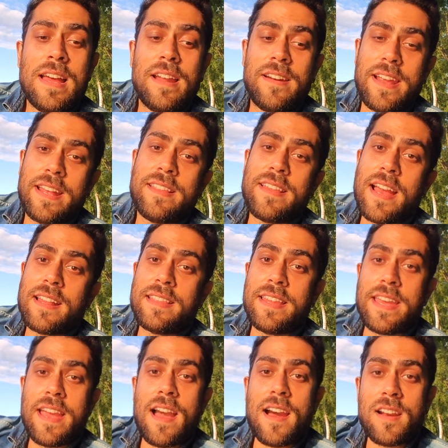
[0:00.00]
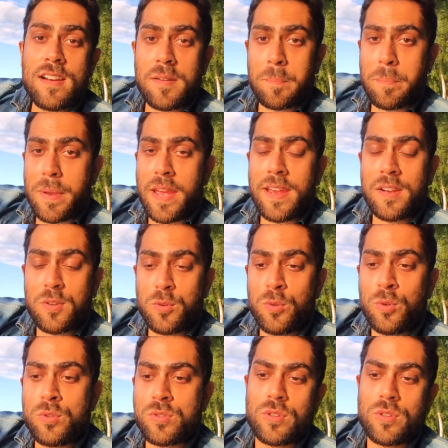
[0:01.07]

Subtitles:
rent that they are paying too.